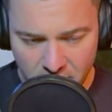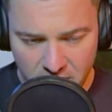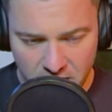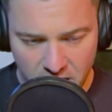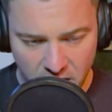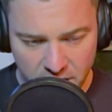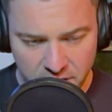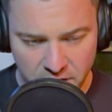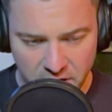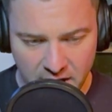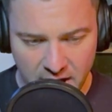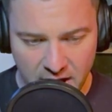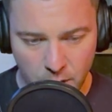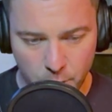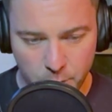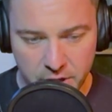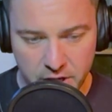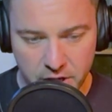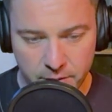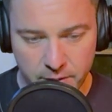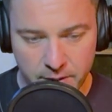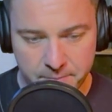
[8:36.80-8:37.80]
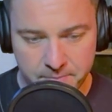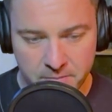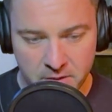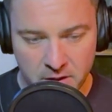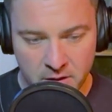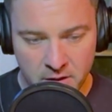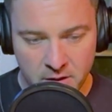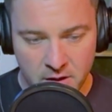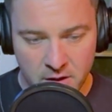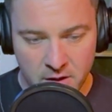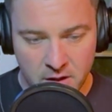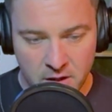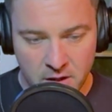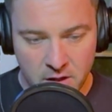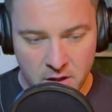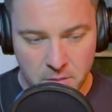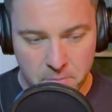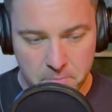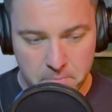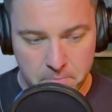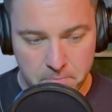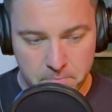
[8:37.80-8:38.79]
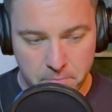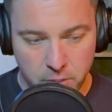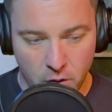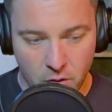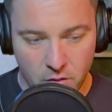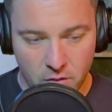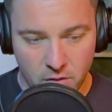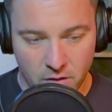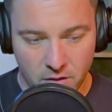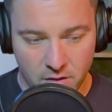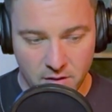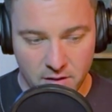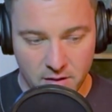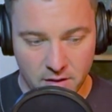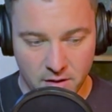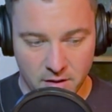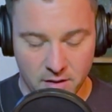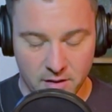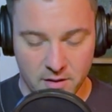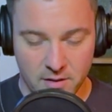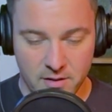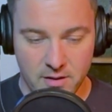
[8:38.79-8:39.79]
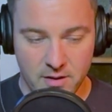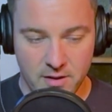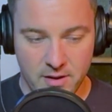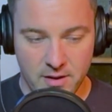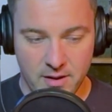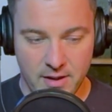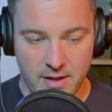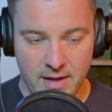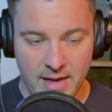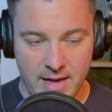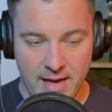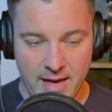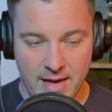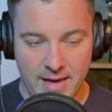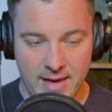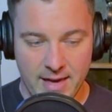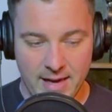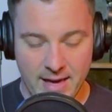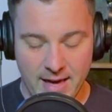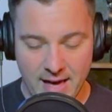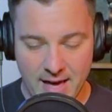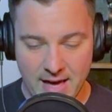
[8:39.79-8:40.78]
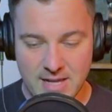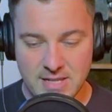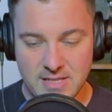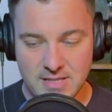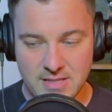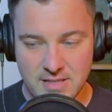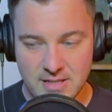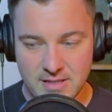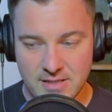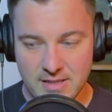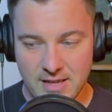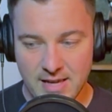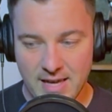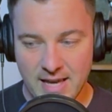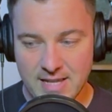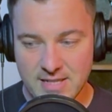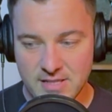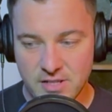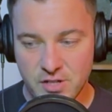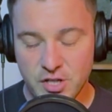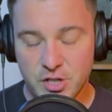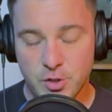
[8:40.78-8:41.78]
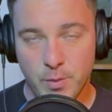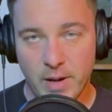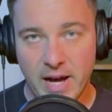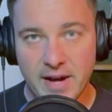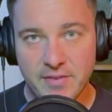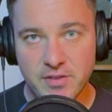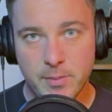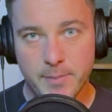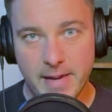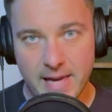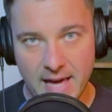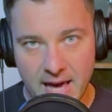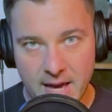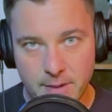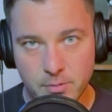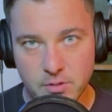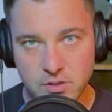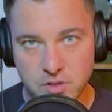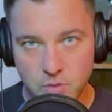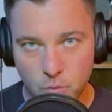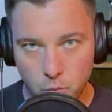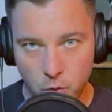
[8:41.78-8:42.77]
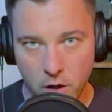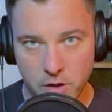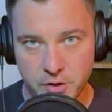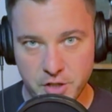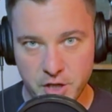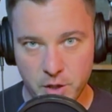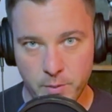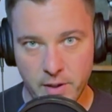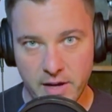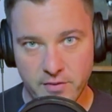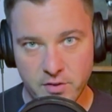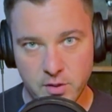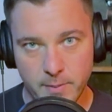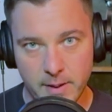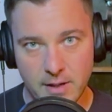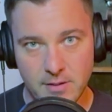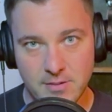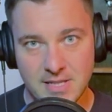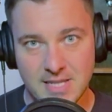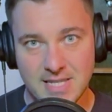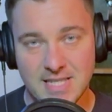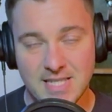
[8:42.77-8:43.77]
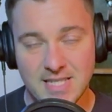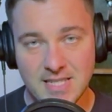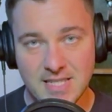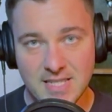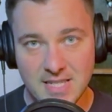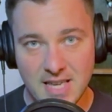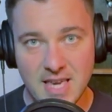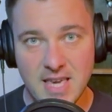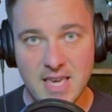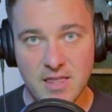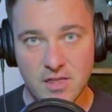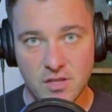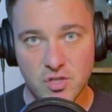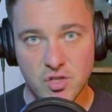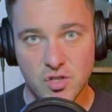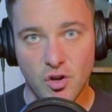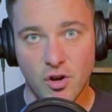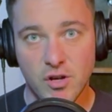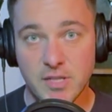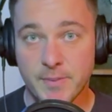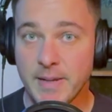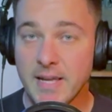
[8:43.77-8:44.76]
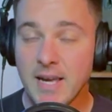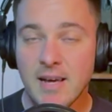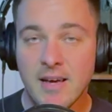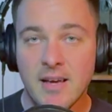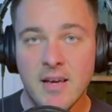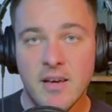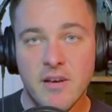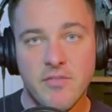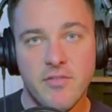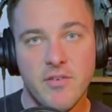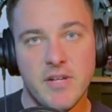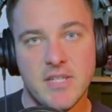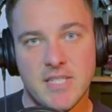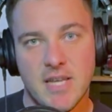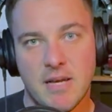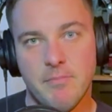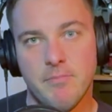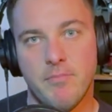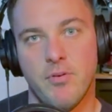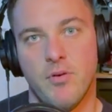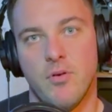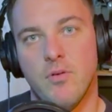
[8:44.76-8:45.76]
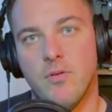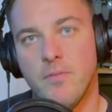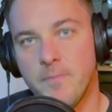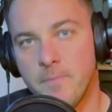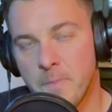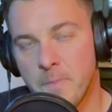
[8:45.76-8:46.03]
I don't know how we do it, but it has to change. We have to be able to watch it. We have to be able to see the scores. I mean, for example,